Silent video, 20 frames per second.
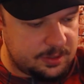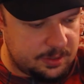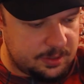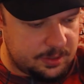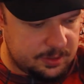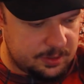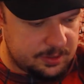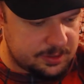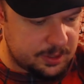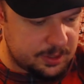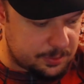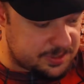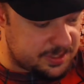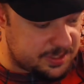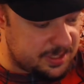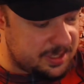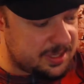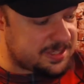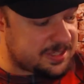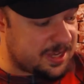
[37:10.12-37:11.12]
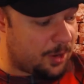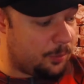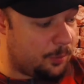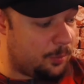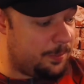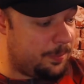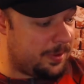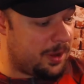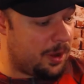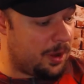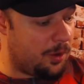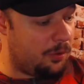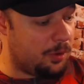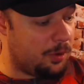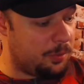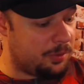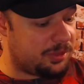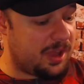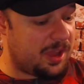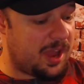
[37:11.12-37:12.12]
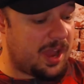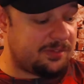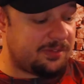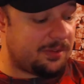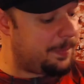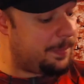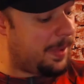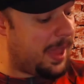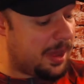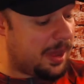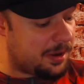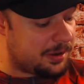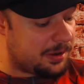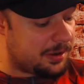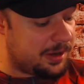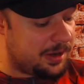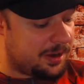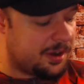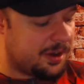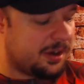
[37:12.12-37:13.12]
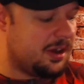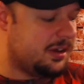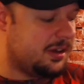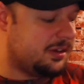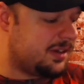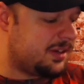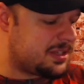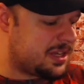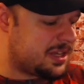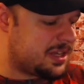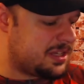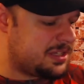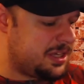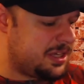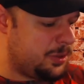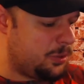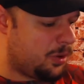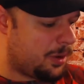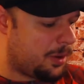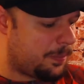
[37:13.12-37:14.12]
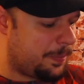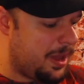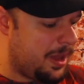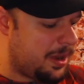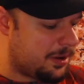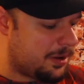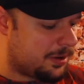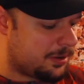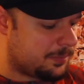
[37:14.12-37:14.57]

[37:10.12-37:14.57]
So, seeing as how we've been going with kind of a pattern here, let's continue our pattern.